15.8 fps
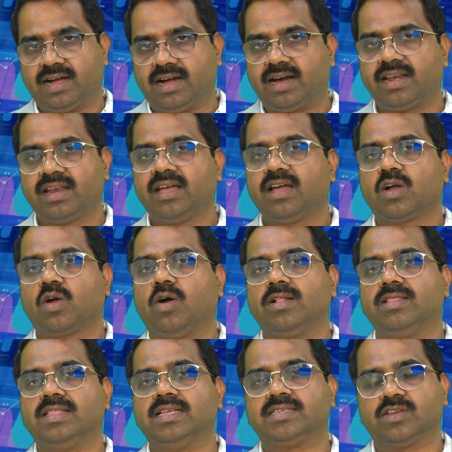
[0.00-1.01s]
or
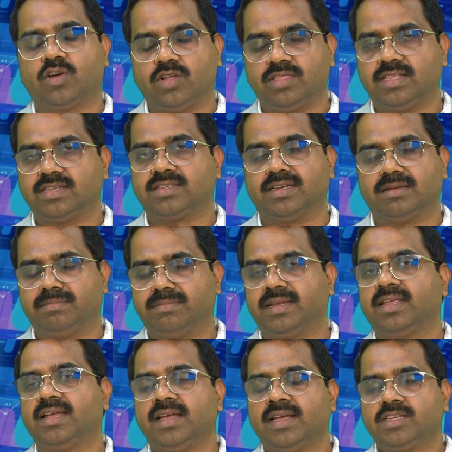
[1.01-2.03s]
call this on this
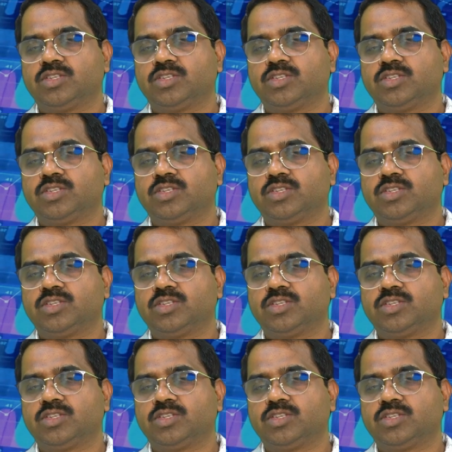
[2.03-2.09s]
number,